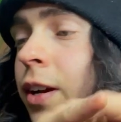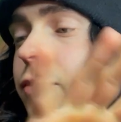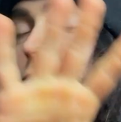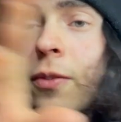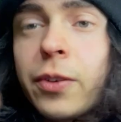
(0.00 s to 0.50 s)

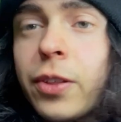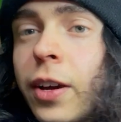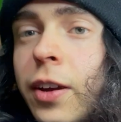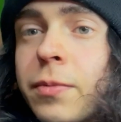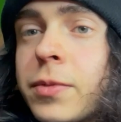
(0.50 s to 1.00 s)
after
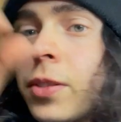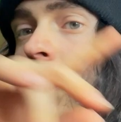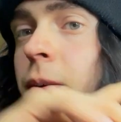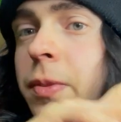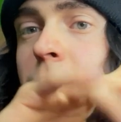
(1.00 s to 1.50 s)
everything, I
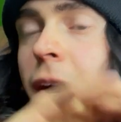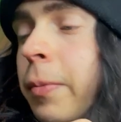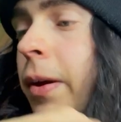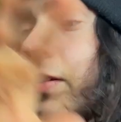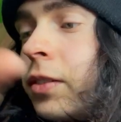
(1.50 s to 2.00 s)
sewed up the
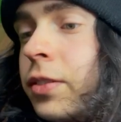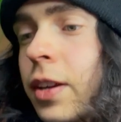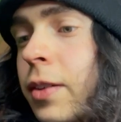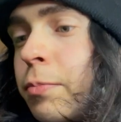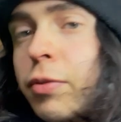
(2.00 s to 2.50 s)
back panels,
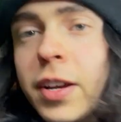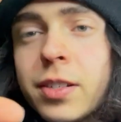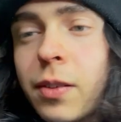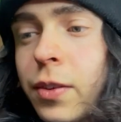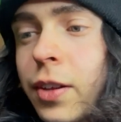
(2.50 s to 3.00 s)
I
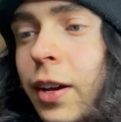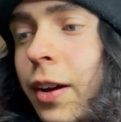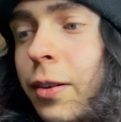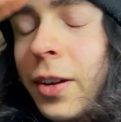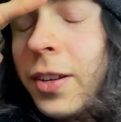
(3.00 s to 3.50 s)
pressed everything
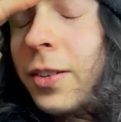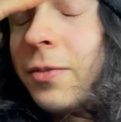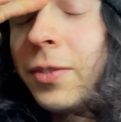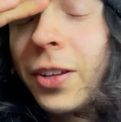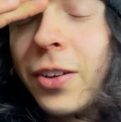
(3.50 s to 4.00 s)
out. I
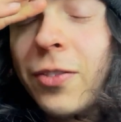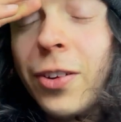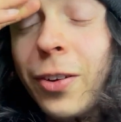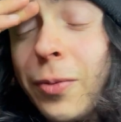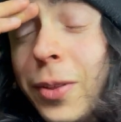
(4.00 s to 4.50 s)
didn't really
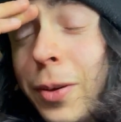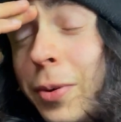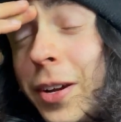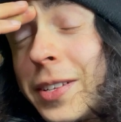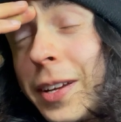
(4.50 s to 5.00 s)
film the
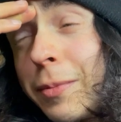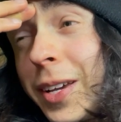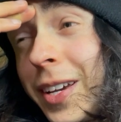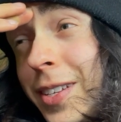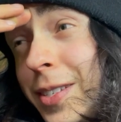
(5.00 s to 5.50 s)
pressing
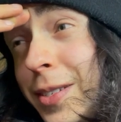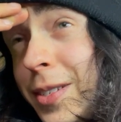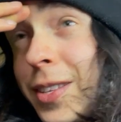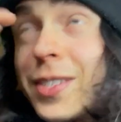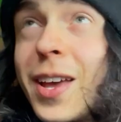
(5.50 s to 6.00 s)

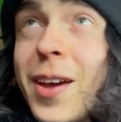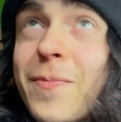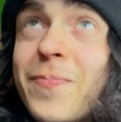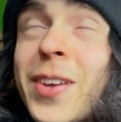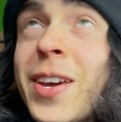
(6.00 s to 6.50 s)
because the
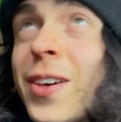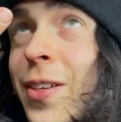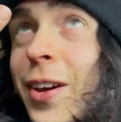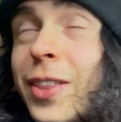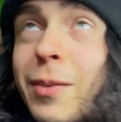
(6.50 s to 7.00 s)
same
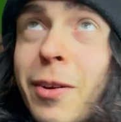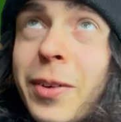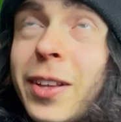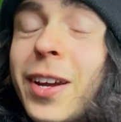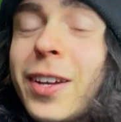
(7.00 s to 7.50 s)
thing that my
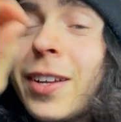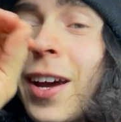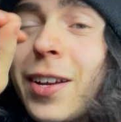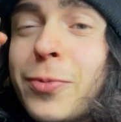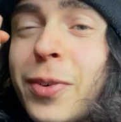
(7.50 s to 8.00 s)
ring light, it
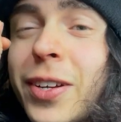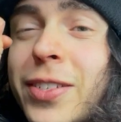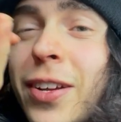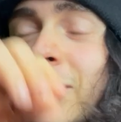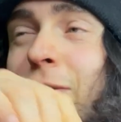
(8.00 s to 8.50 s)
has one
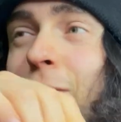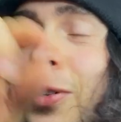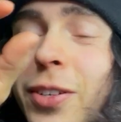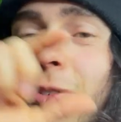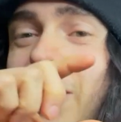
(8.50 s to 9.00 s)
extension
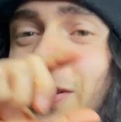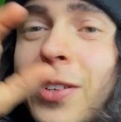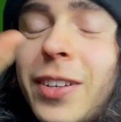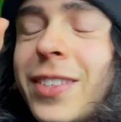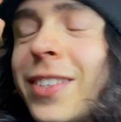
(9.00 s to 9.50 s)
cord, so
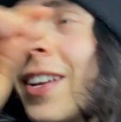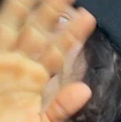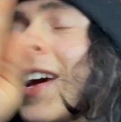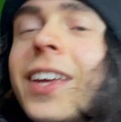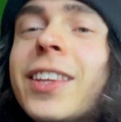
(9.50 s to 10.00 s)

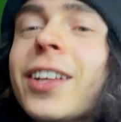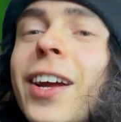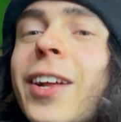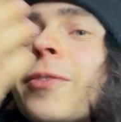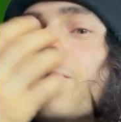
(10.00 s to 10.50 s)
the
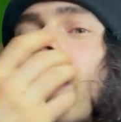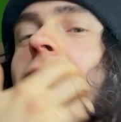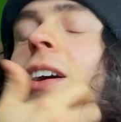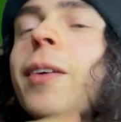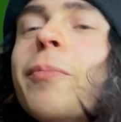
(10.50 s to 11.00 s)
lighting was
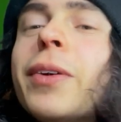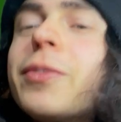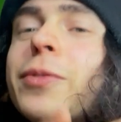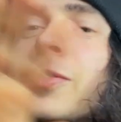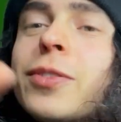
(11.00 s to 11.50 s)
bad. But
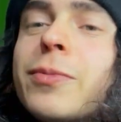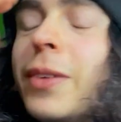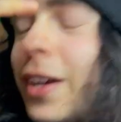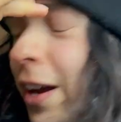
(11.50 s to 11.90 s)
it was just me